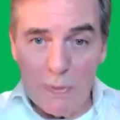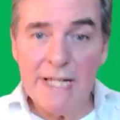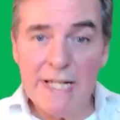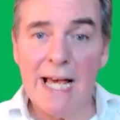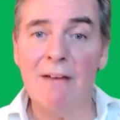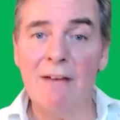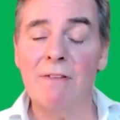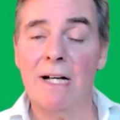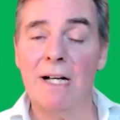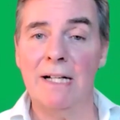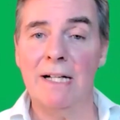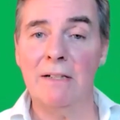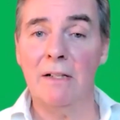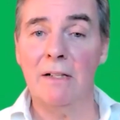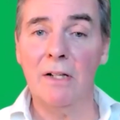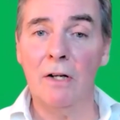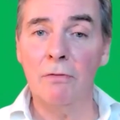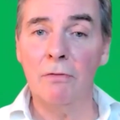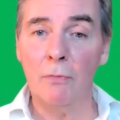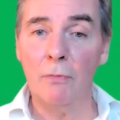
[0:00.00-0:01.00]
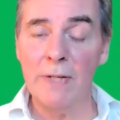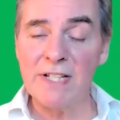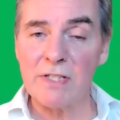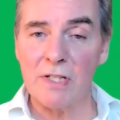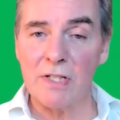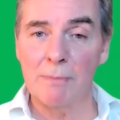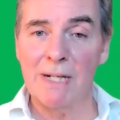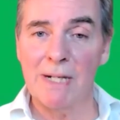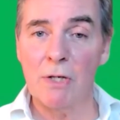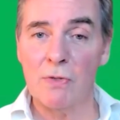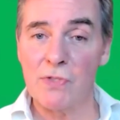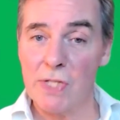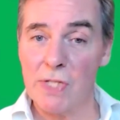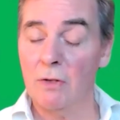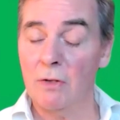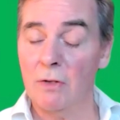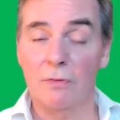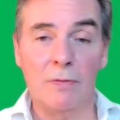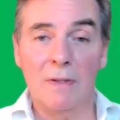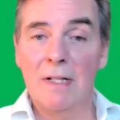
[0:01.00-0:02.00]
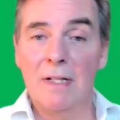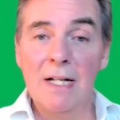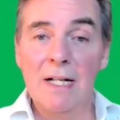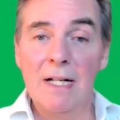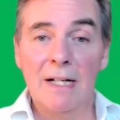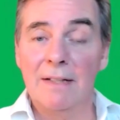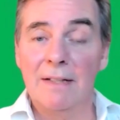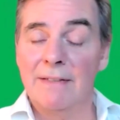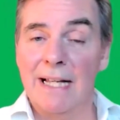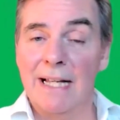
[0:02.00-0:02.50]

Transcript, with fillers: have of wisdom ourselves, mm-hmm.